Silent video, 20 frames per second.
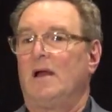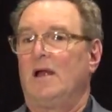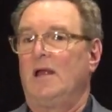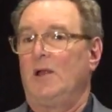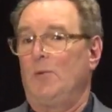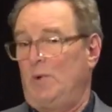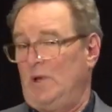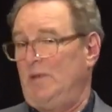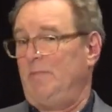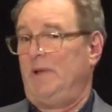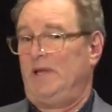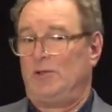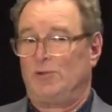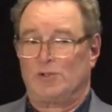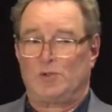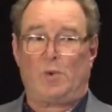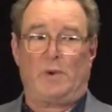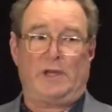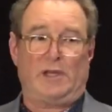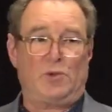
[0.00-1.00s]
it wouldn't be till
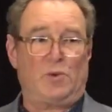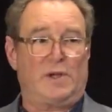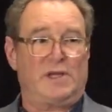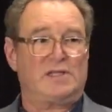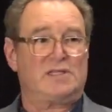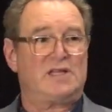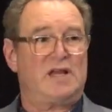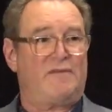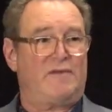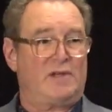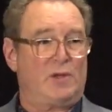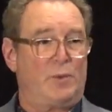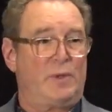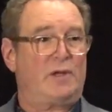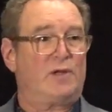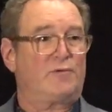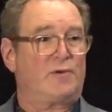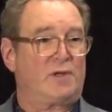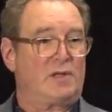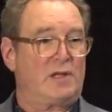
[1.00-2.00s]
2027 that we
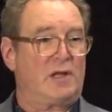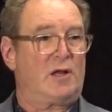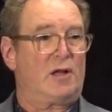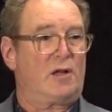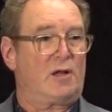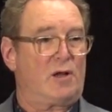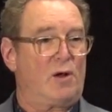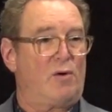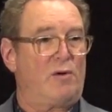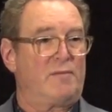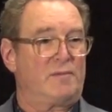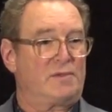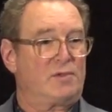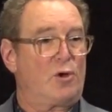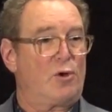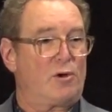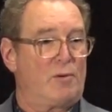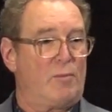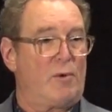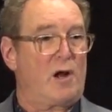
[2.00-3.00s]
could really go
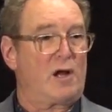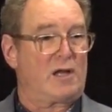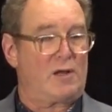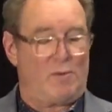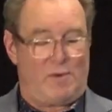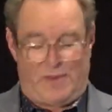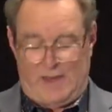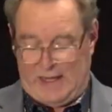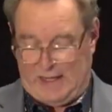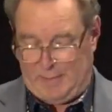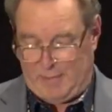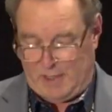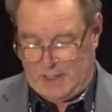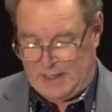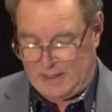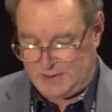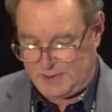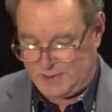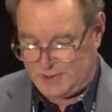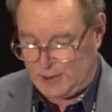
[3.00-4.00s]
to market with any
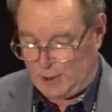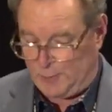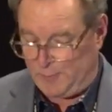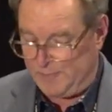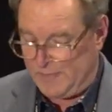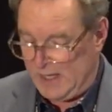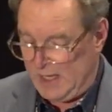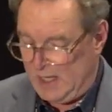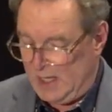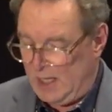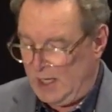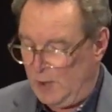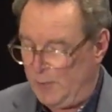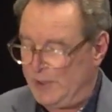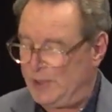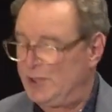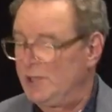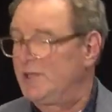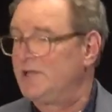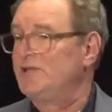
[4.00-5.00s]
bonds. So
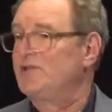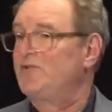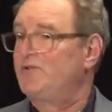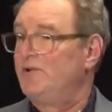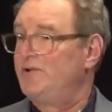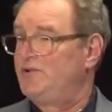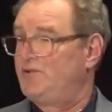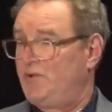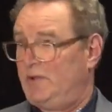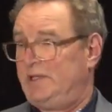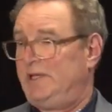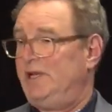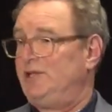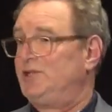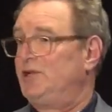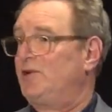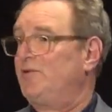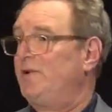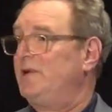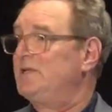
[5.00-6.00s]
we took a
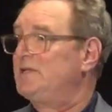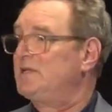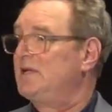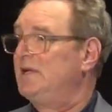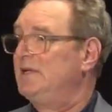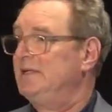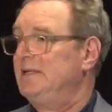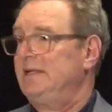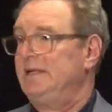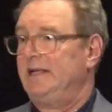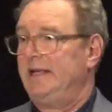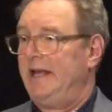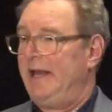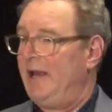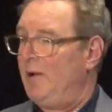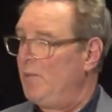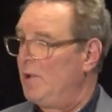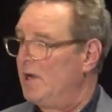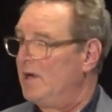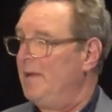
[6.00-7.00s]
strategic risk,
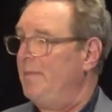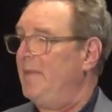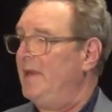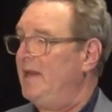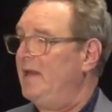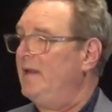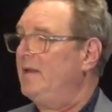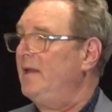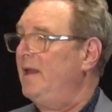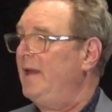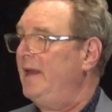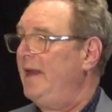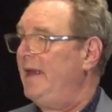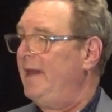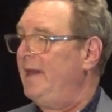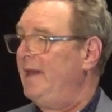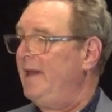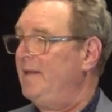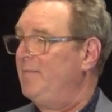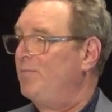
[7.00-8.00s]
and we're committed
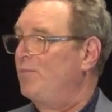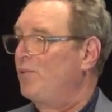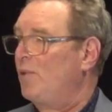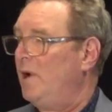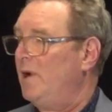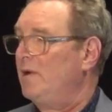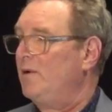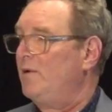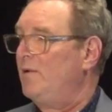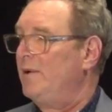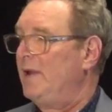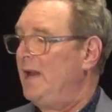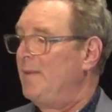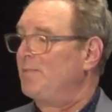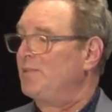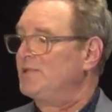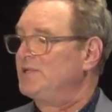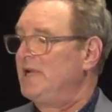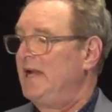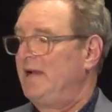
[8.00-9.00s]
and brought on
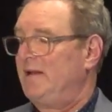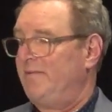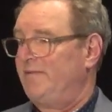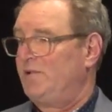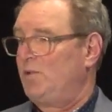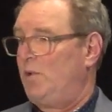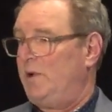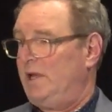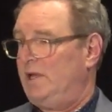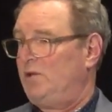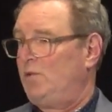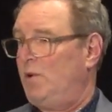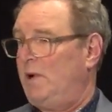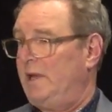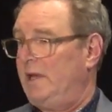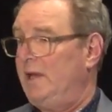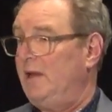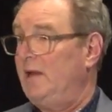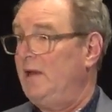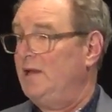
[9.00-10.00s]
April 2nd of
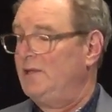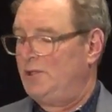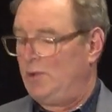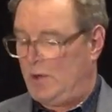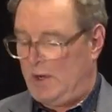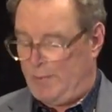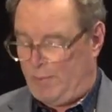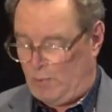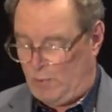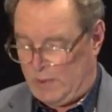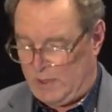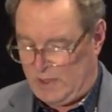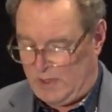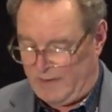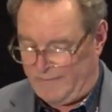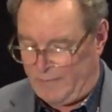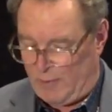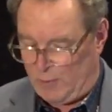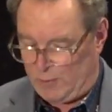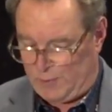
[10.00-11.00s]
2020 to our board
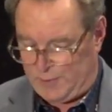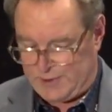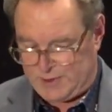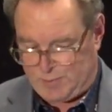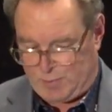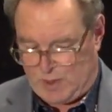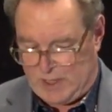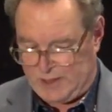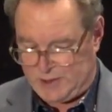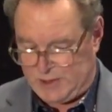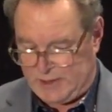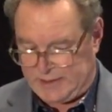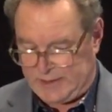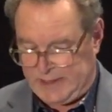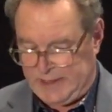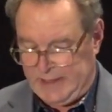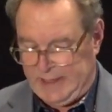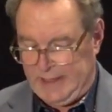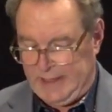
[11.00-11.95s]
a vote on this project.